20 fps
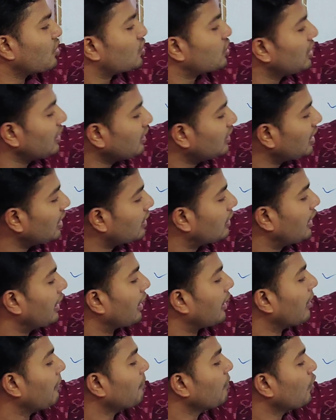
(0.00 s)
the
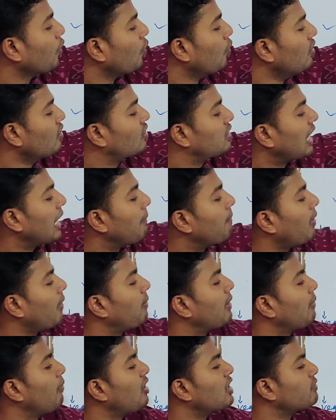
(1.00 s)
synthetic, which type
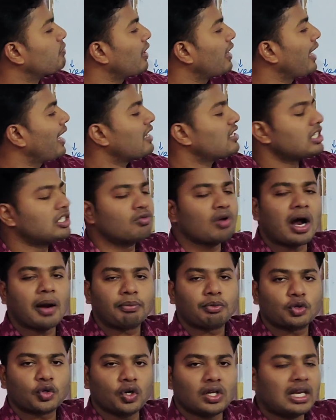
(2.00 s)
of emulsifying agent you
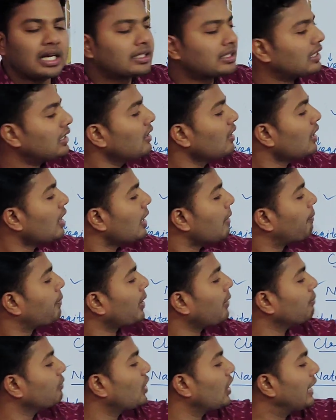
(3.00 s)
have to collect it?
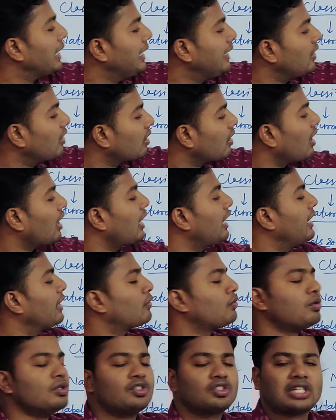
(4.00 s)
From the
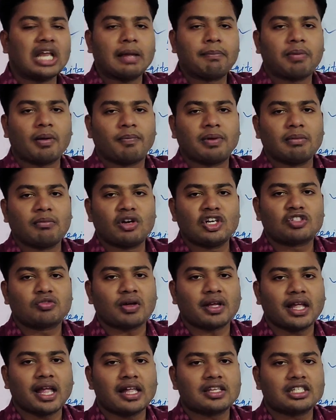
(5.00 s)
inorganic, which type of
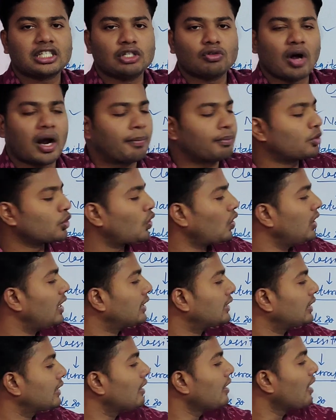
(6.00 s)
emulsifying agent you have to
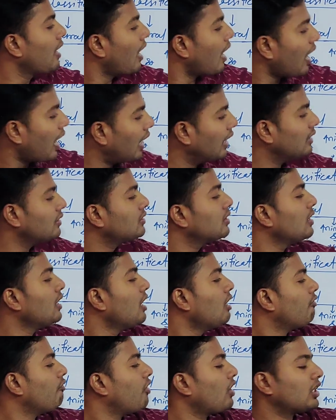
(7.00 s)
collect it? And
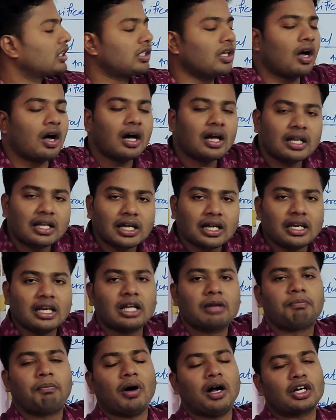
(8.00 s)
for the
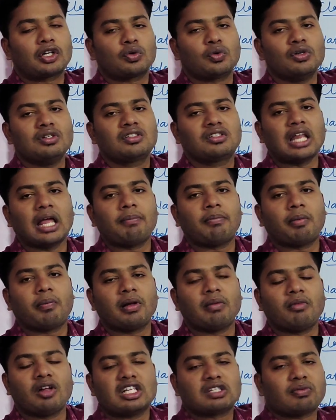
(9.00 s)
organic part, which type of
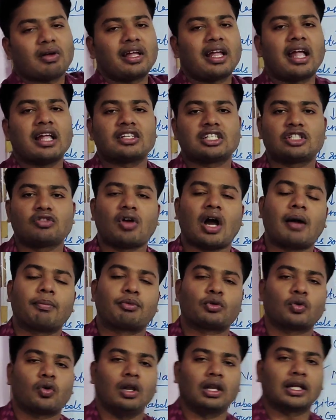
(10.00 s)
emulsifying agent you
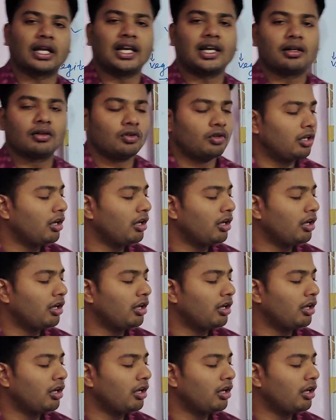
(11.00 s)
have to collect it?